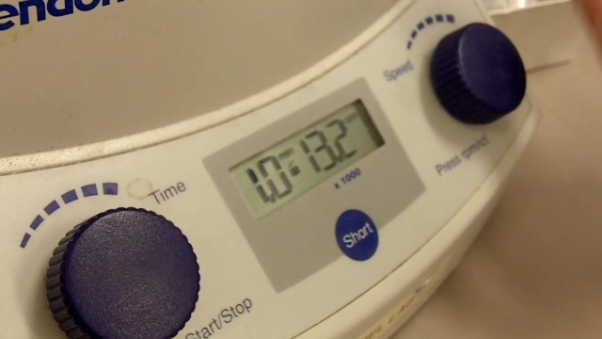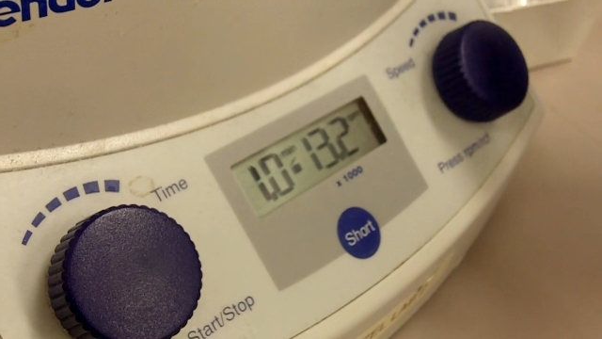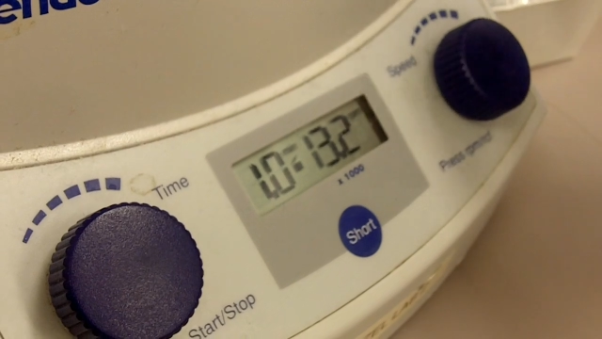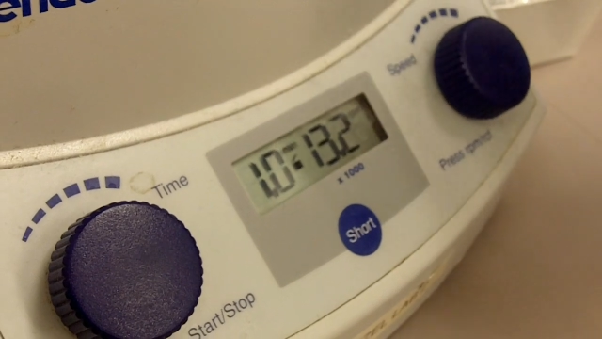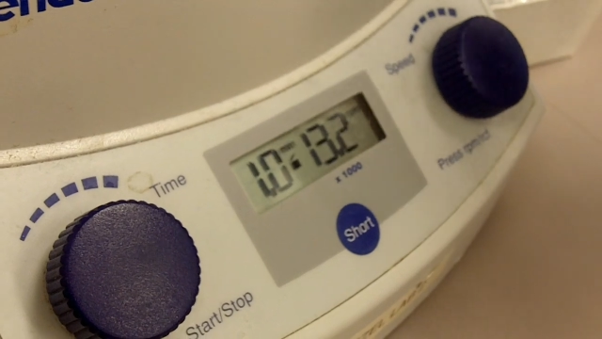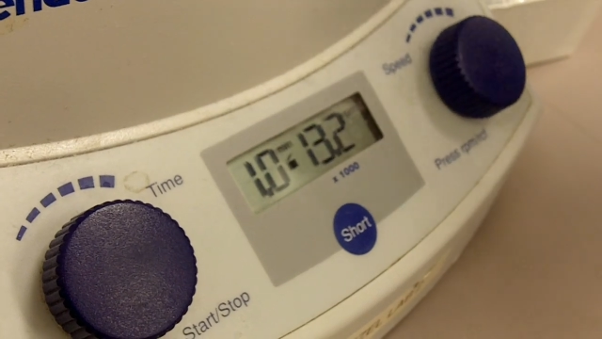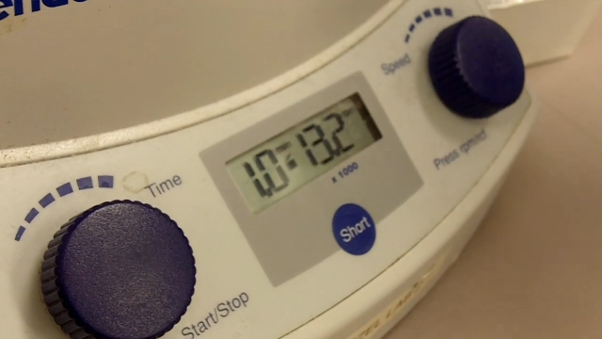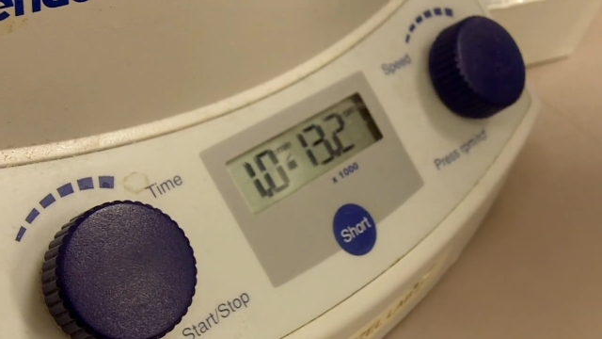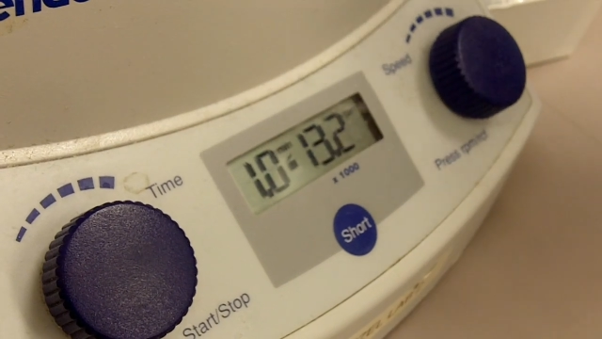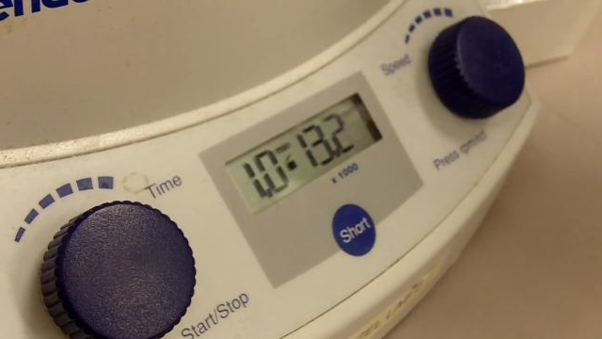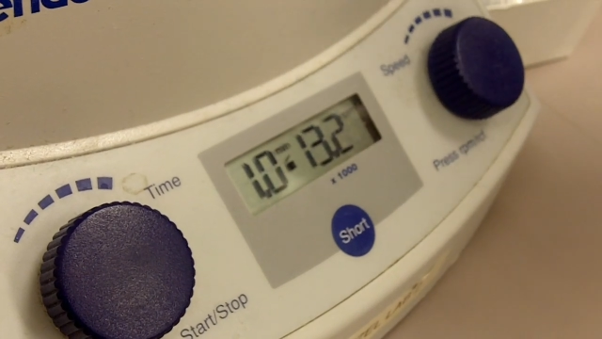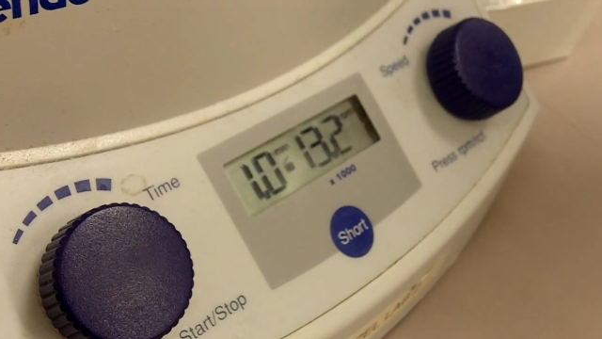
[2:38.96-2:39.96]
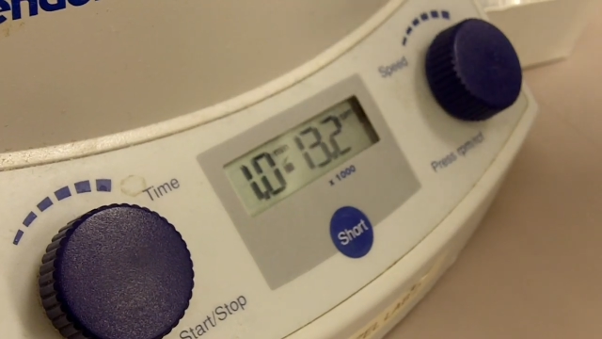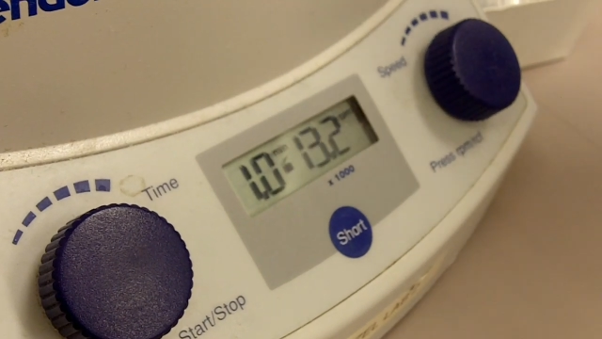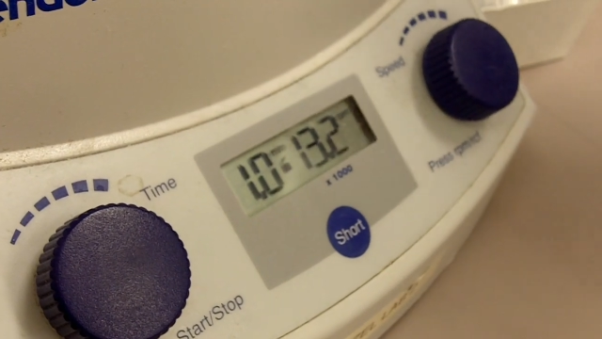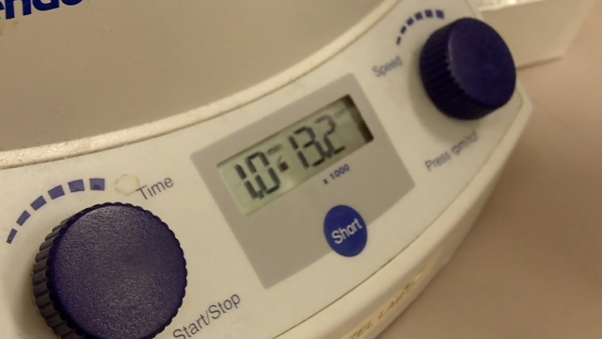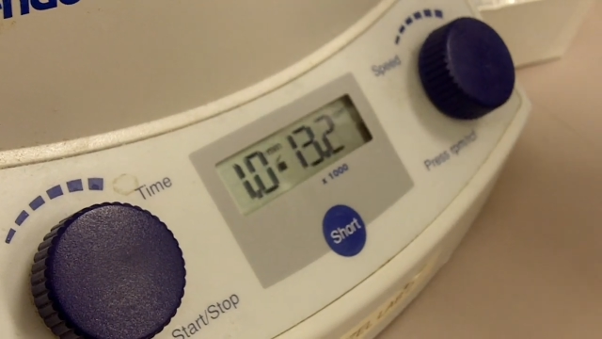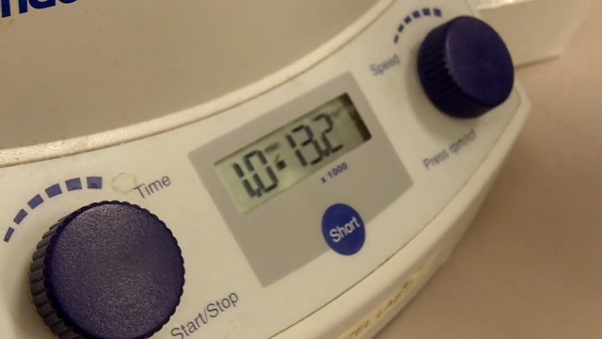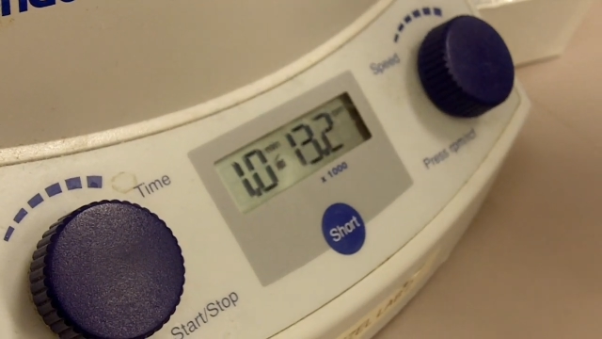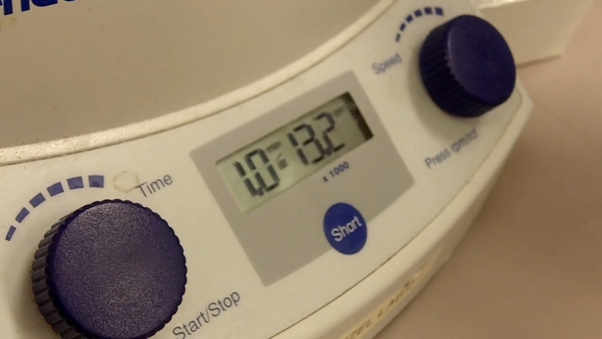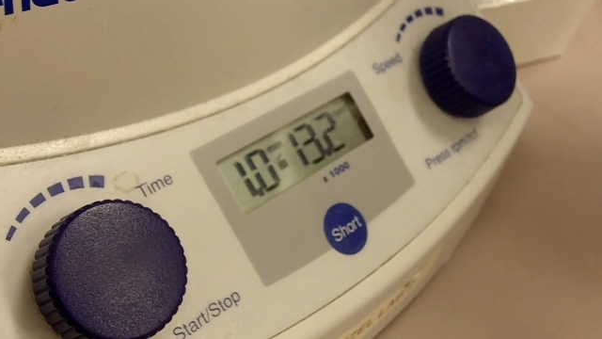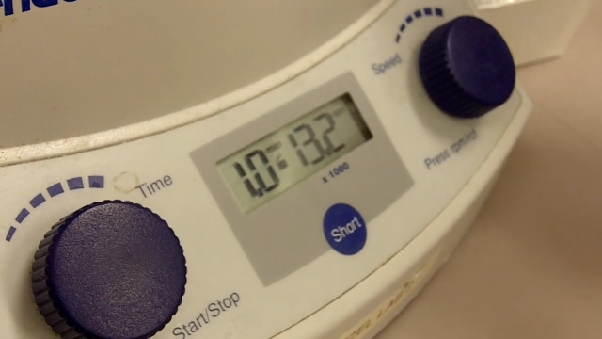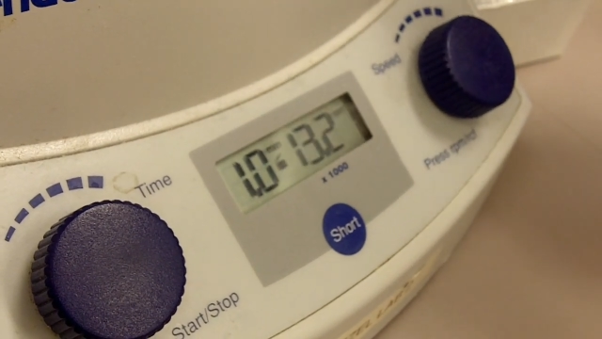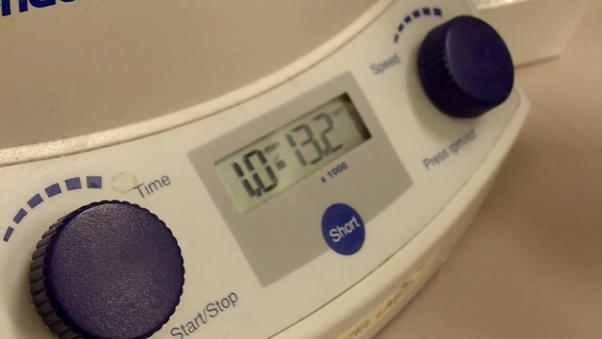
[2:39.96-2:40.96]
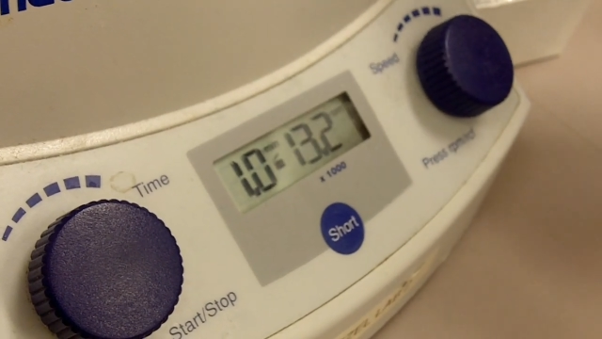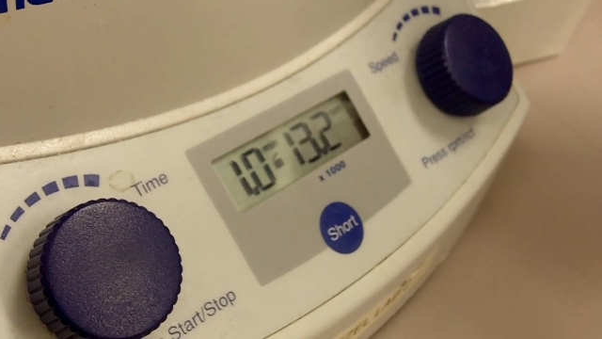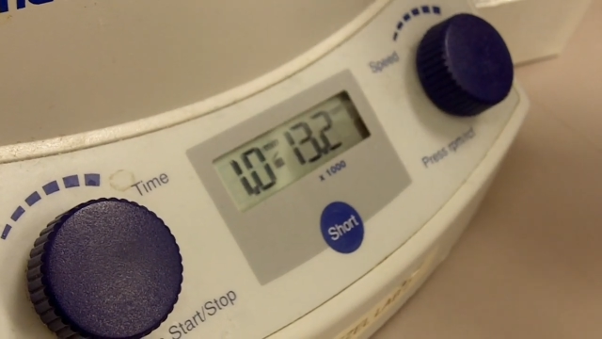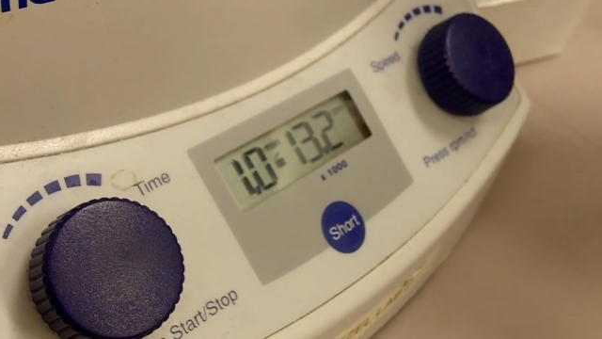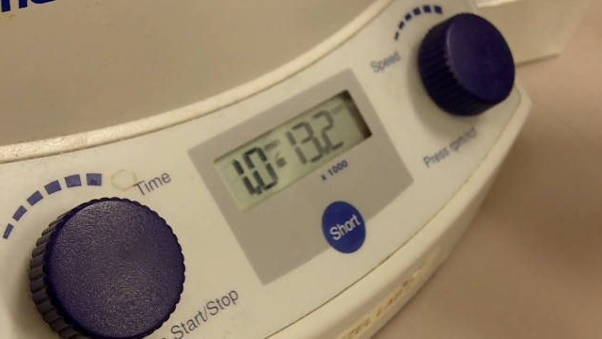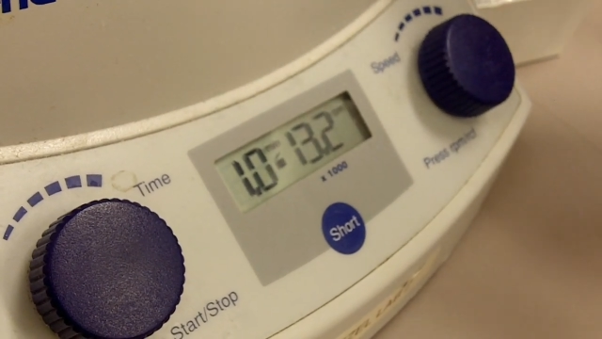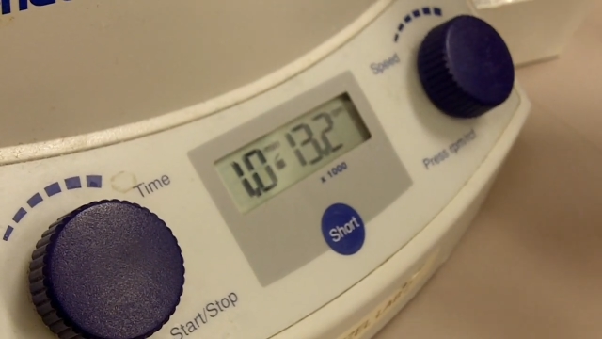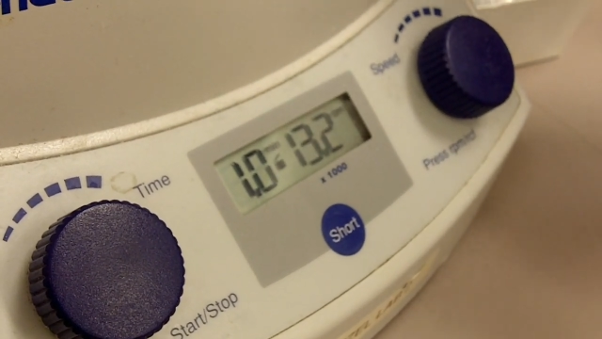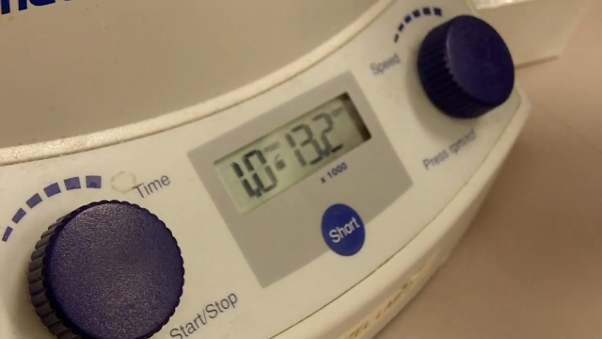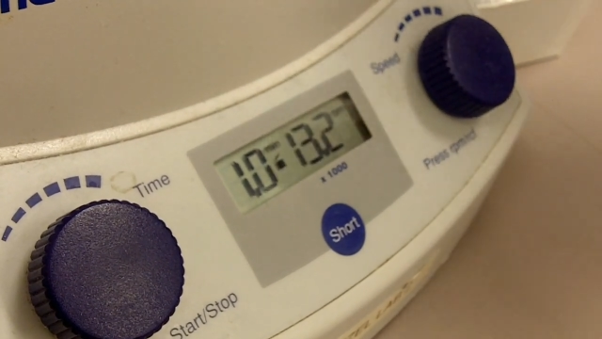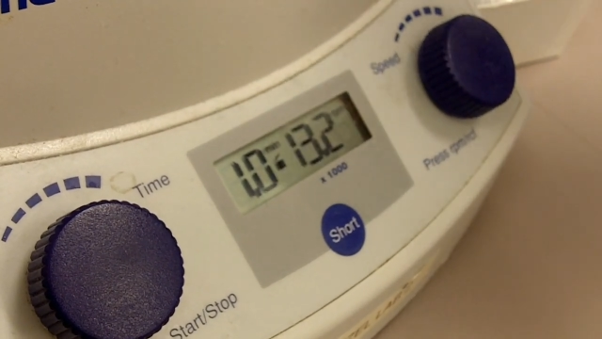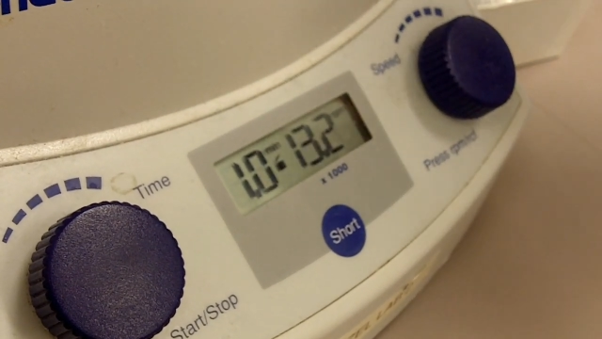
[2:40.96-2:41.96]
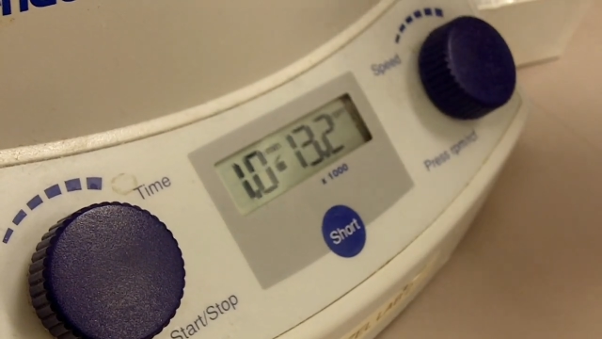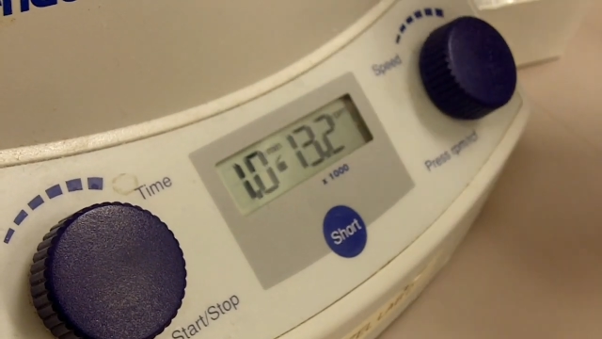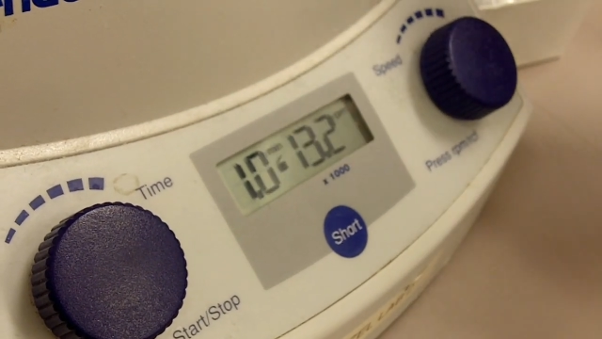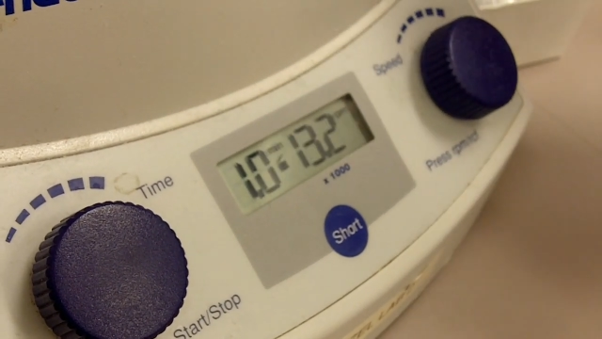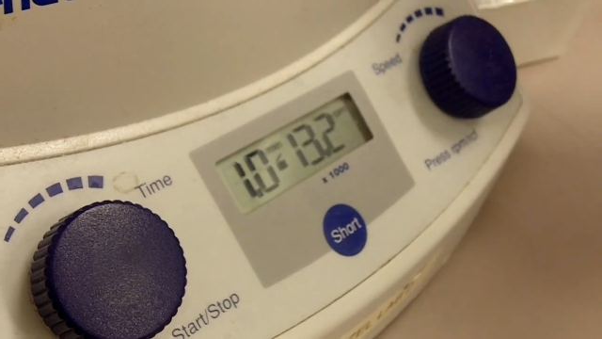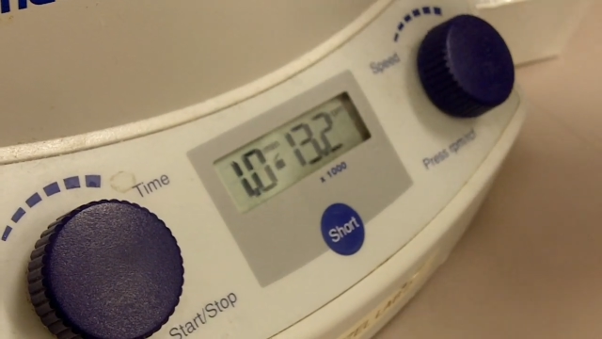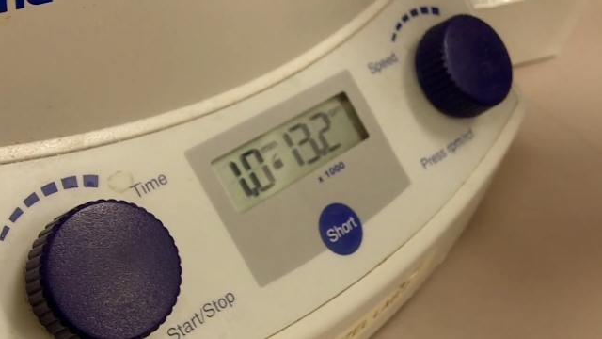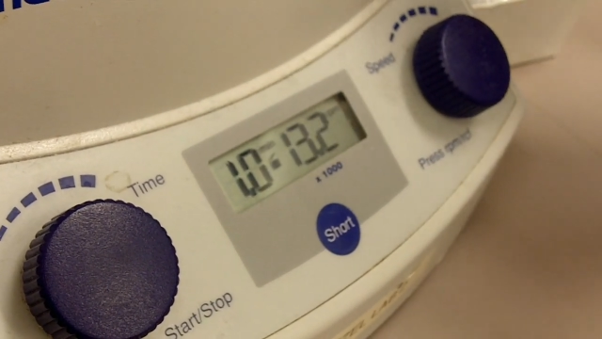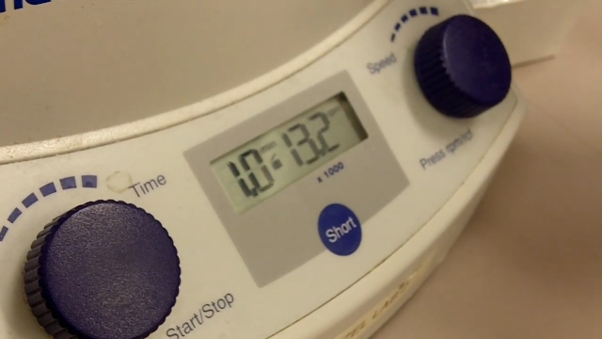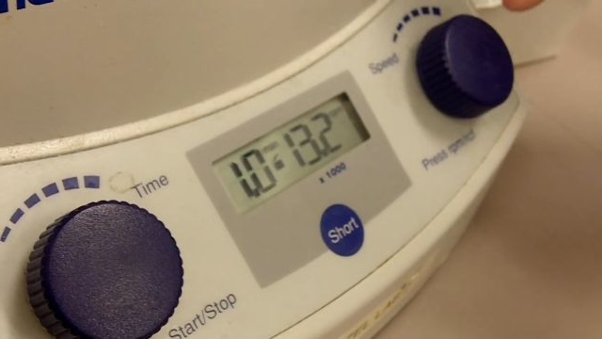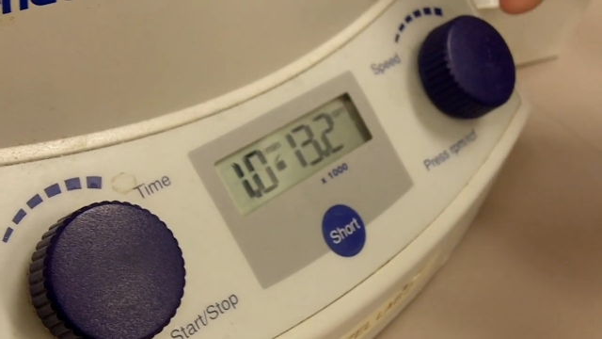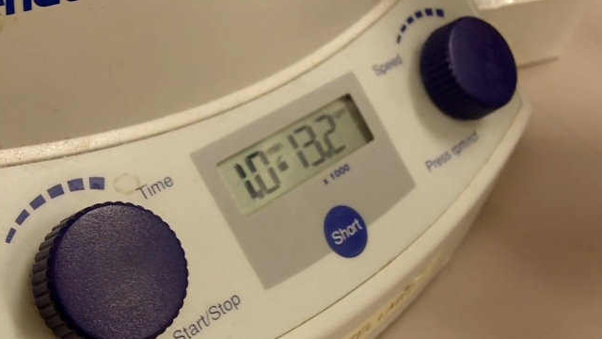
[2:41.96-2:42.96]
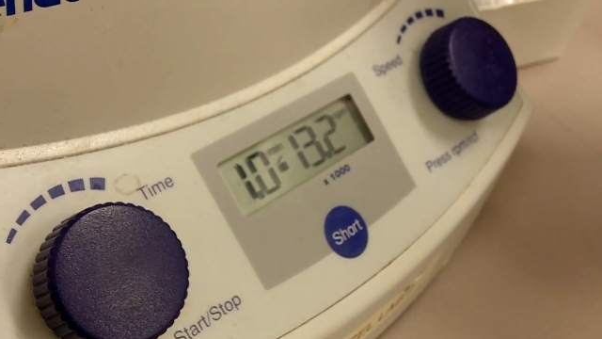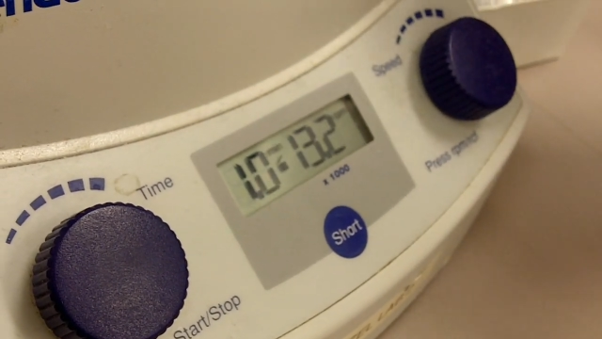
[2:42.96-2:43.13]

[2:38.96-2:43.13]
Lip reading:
Nobody's mouth can be seen.